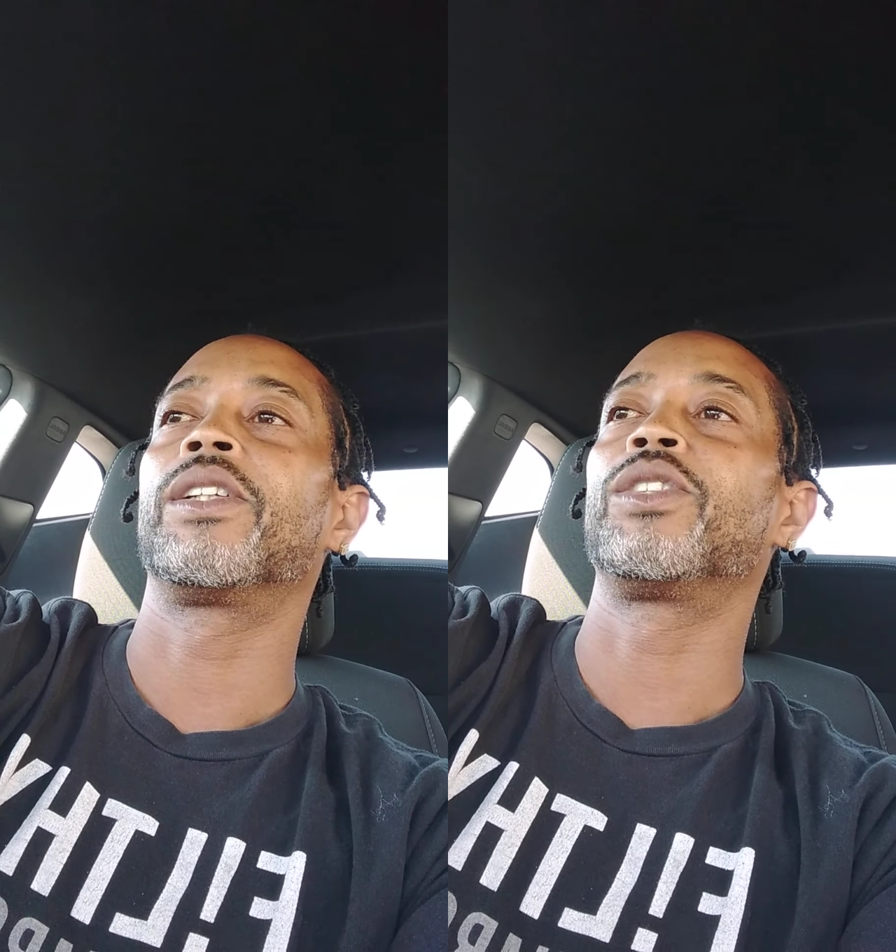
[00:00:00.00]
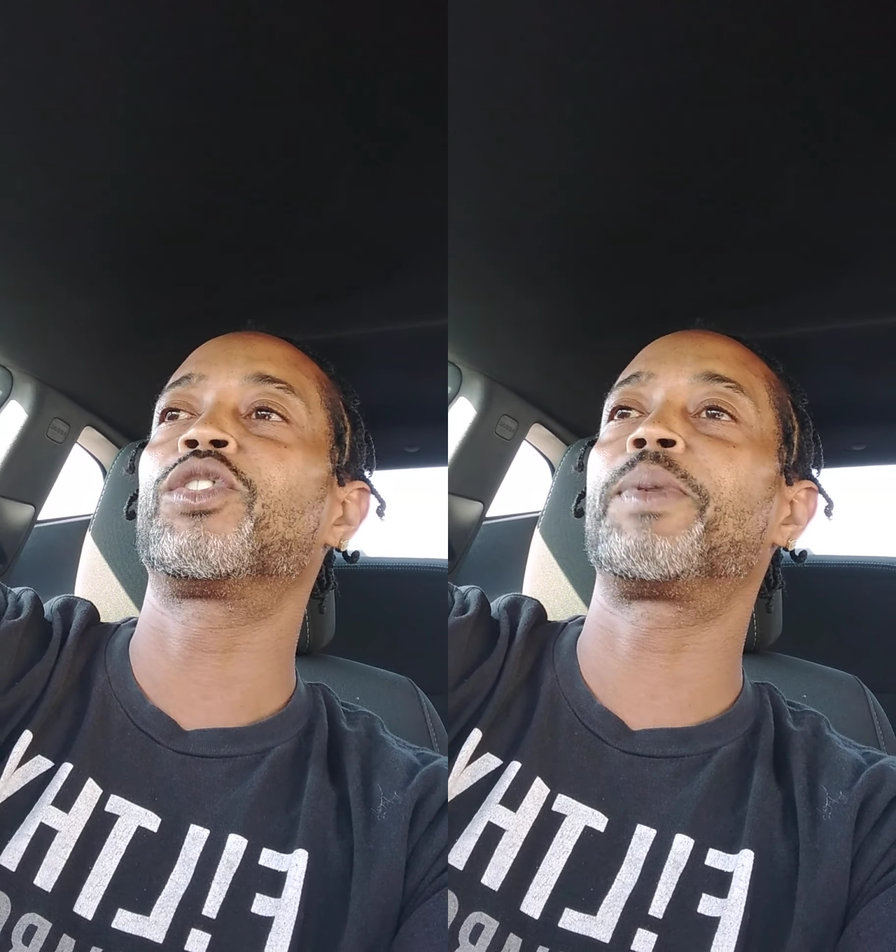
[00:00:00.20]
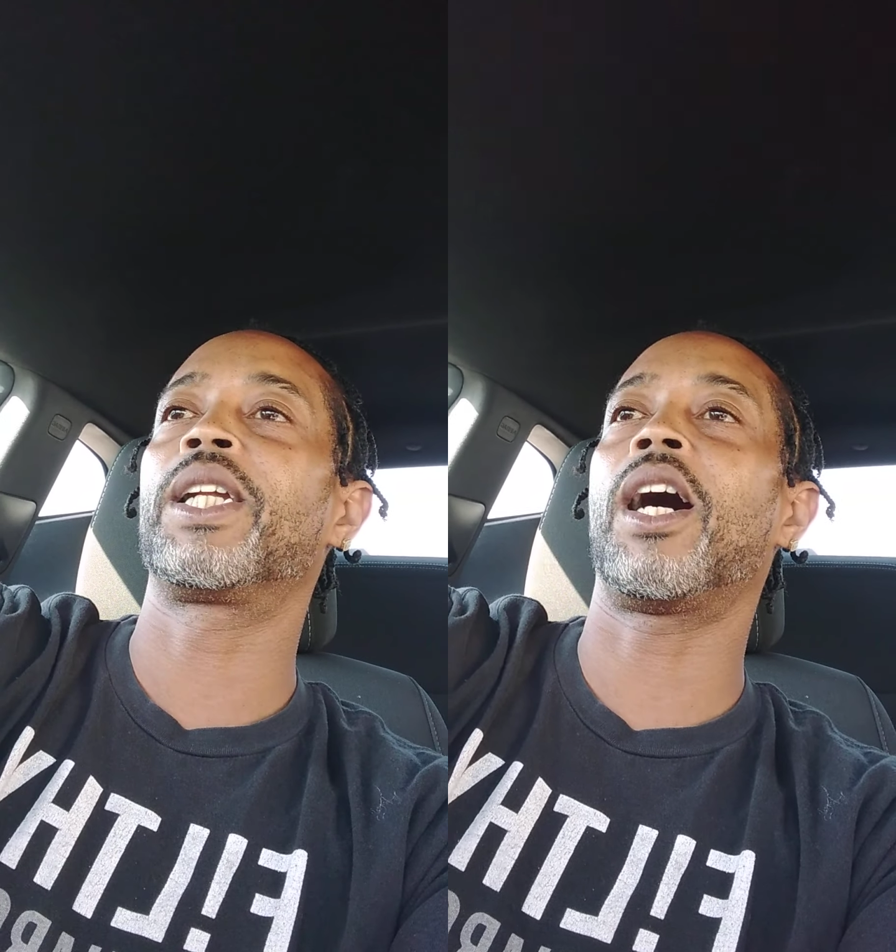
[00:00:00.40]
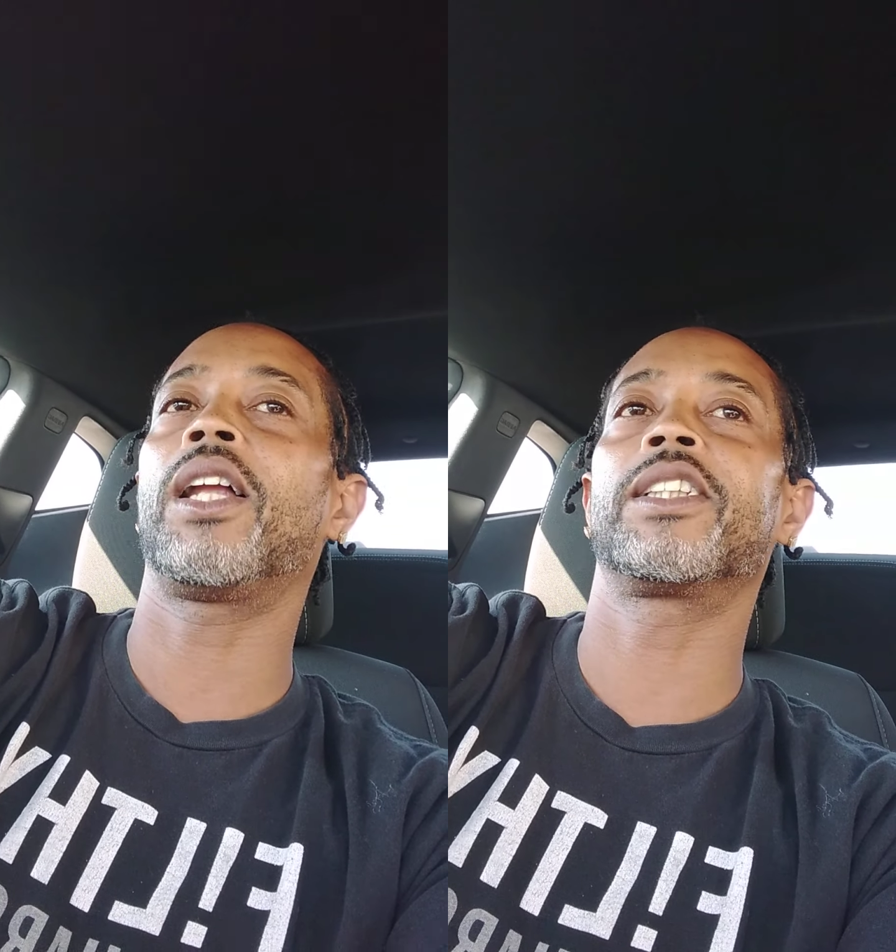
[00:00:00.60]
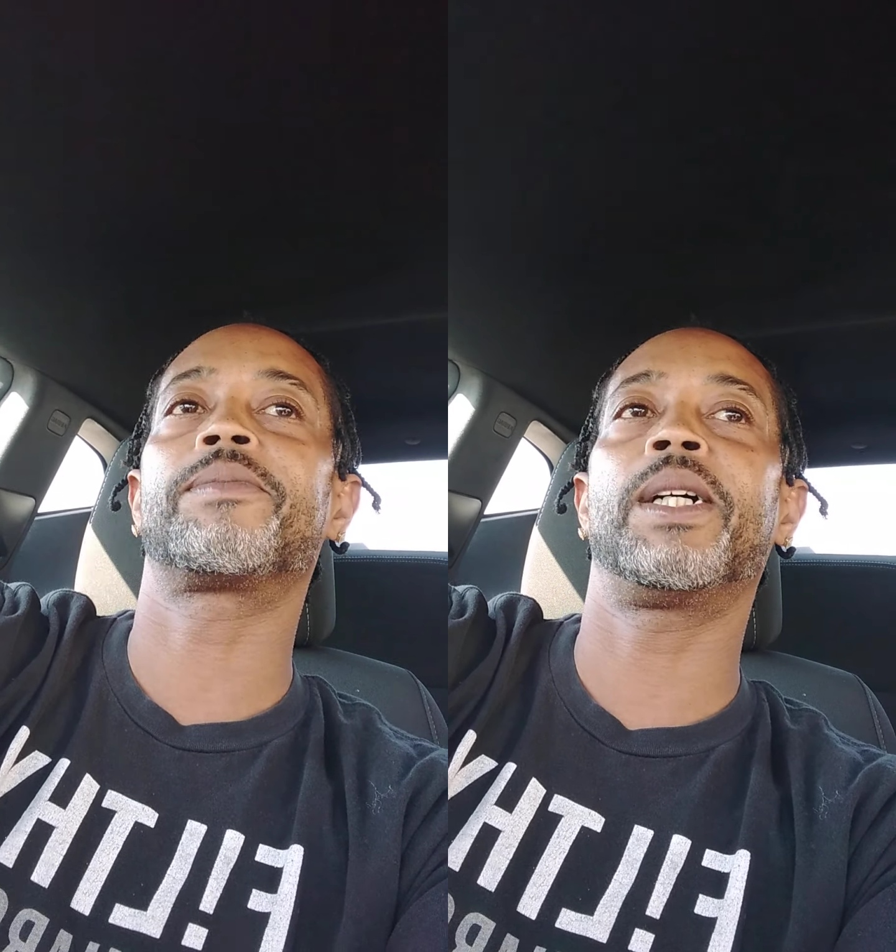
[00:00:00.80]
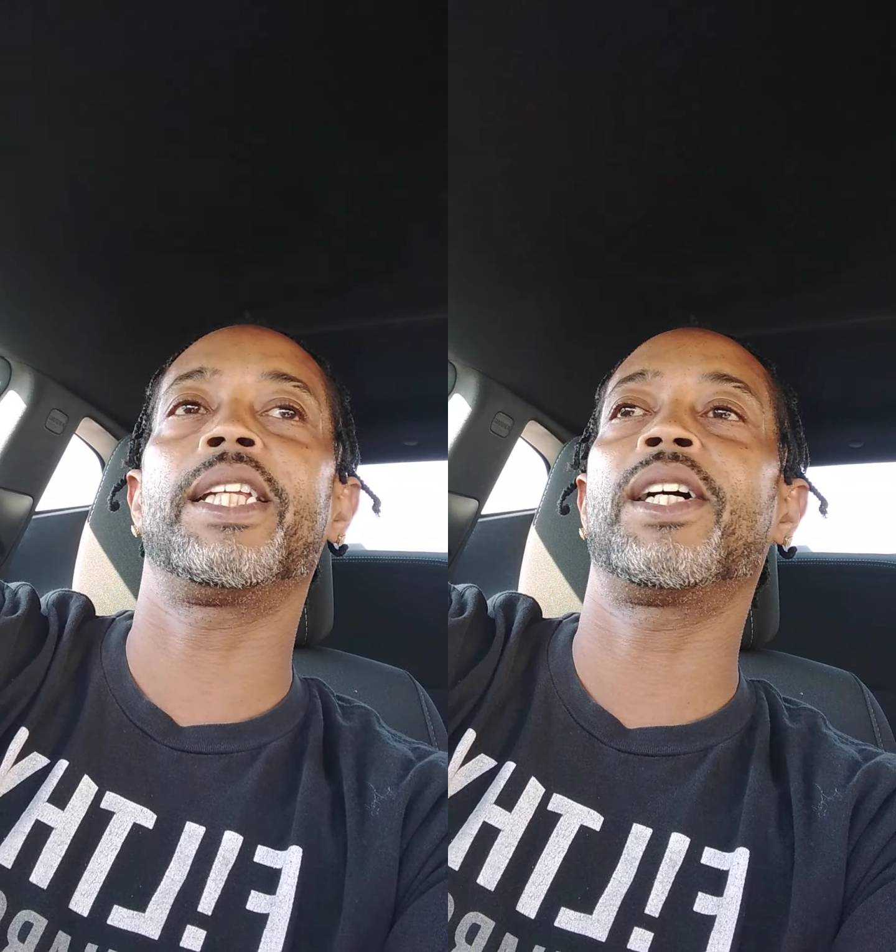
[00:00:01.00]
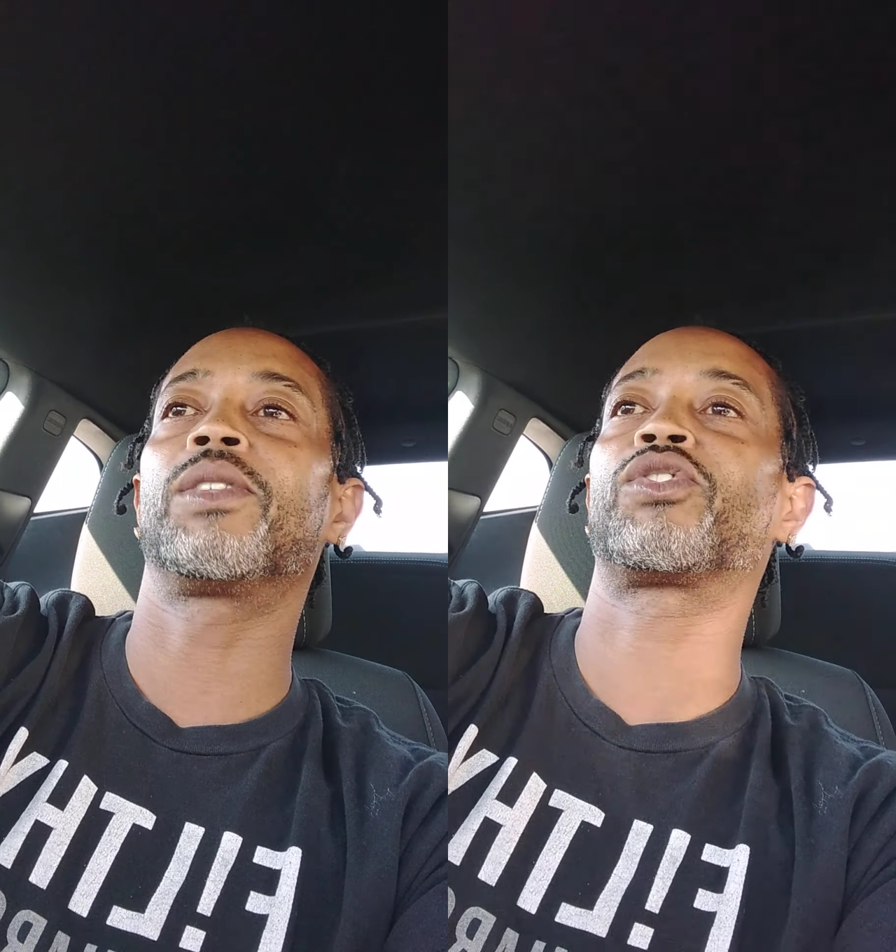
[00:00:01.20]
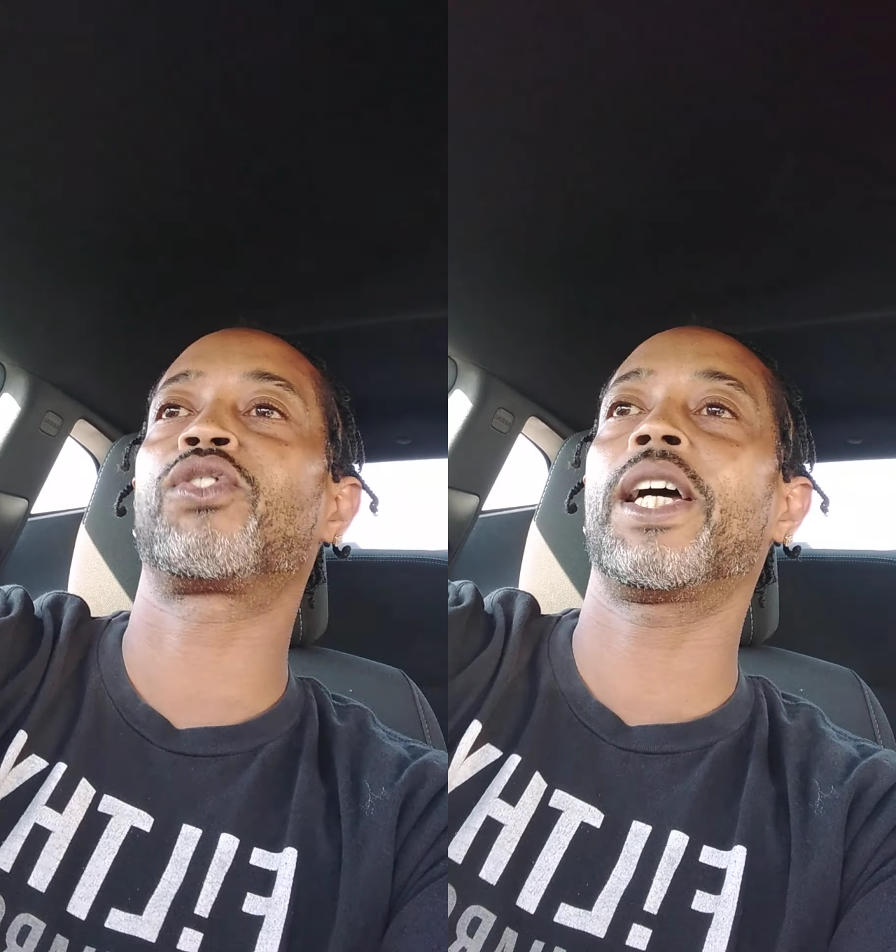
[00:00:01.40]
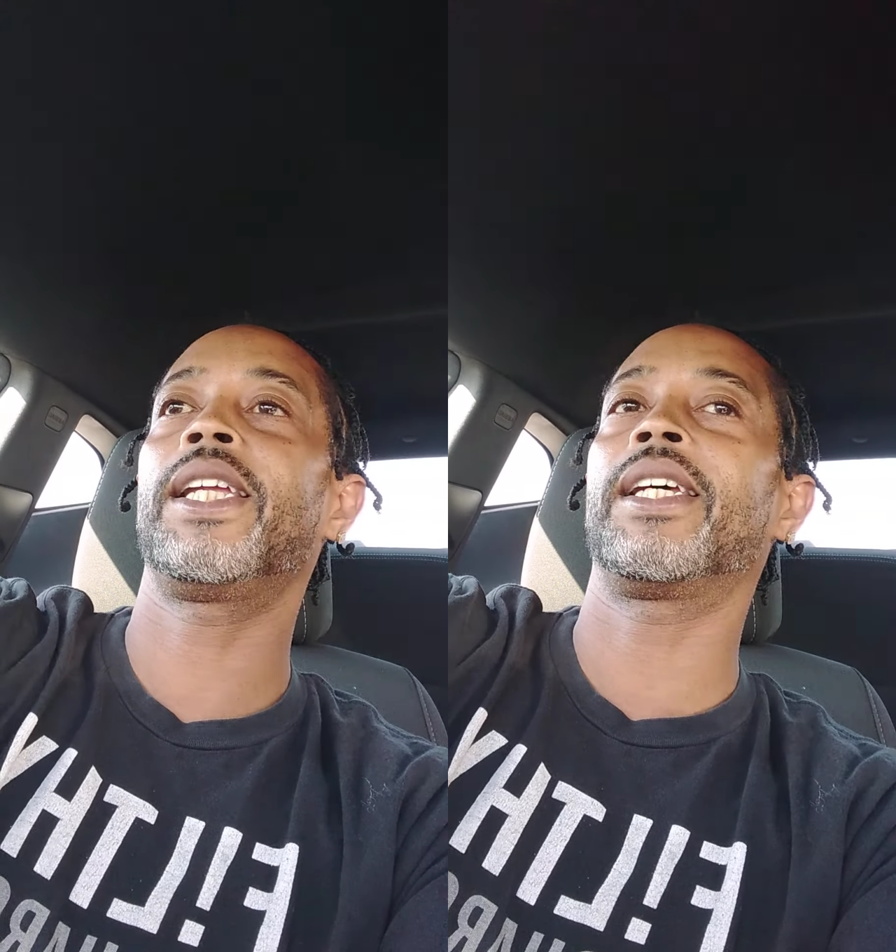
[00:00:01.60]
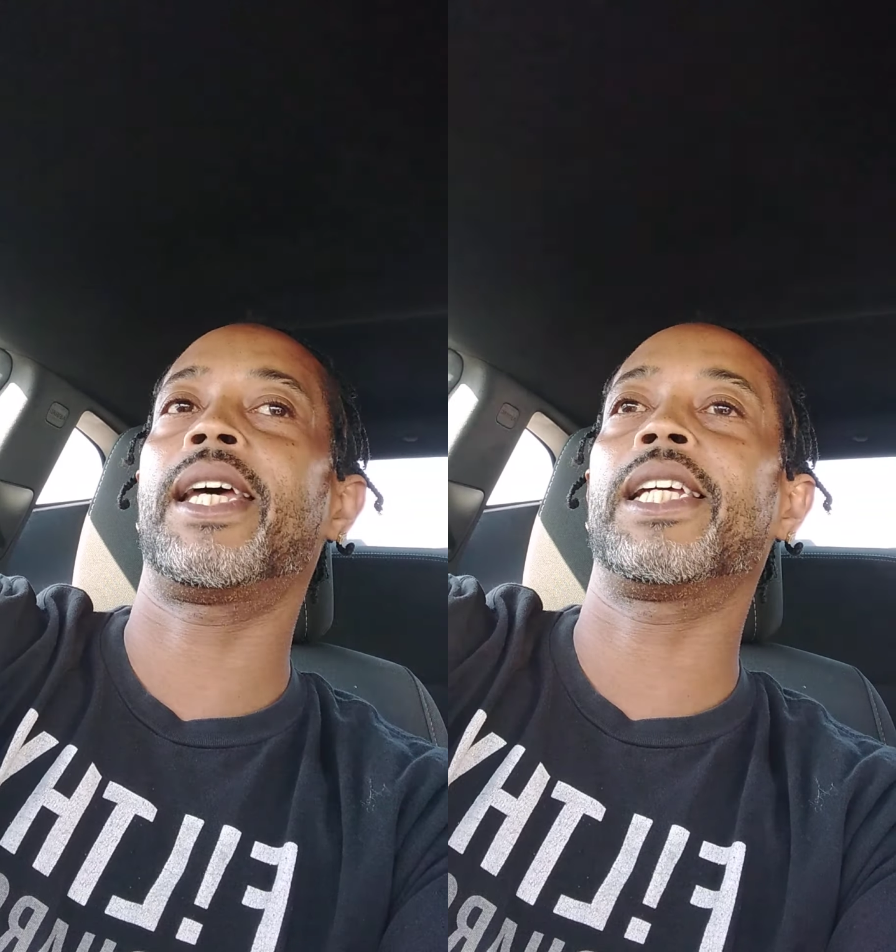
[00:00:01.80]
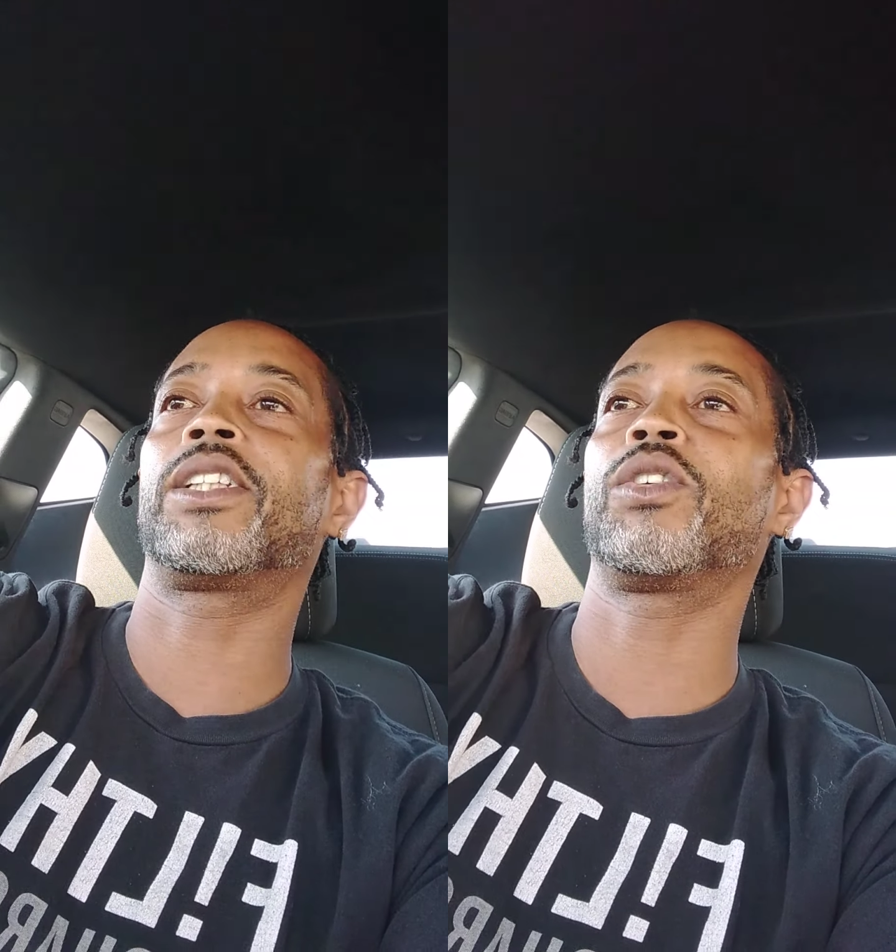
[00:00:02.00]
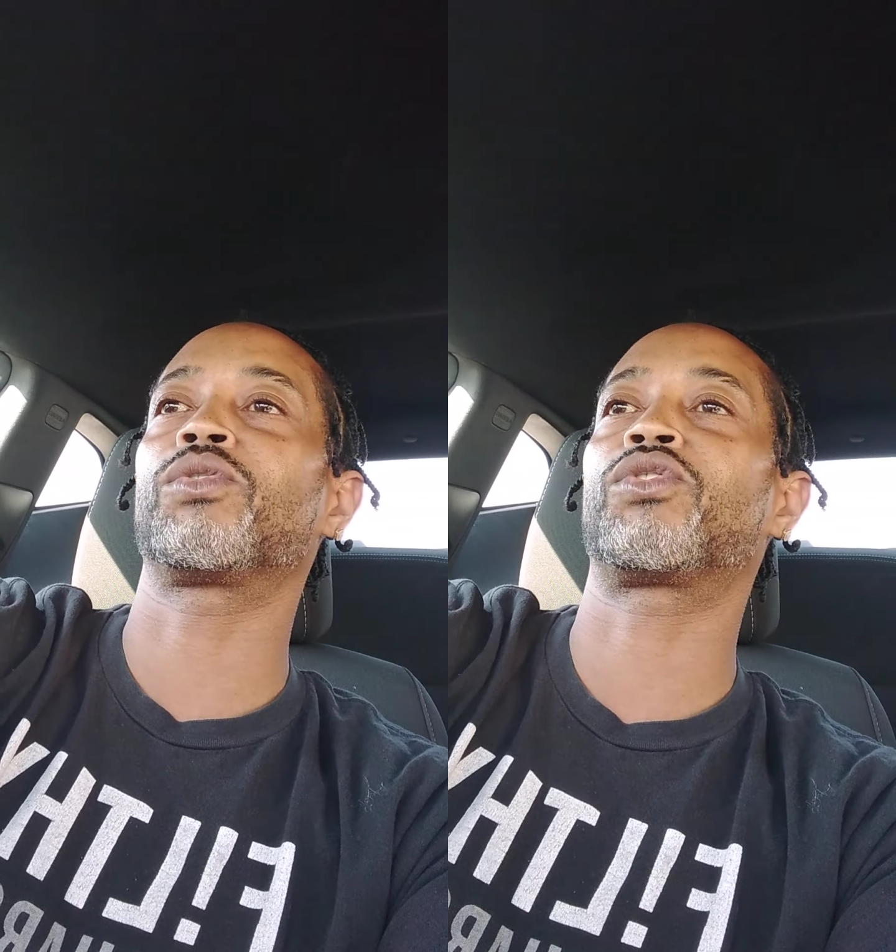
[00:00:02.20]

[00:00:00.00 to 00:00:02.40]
You spend all this money on training and don't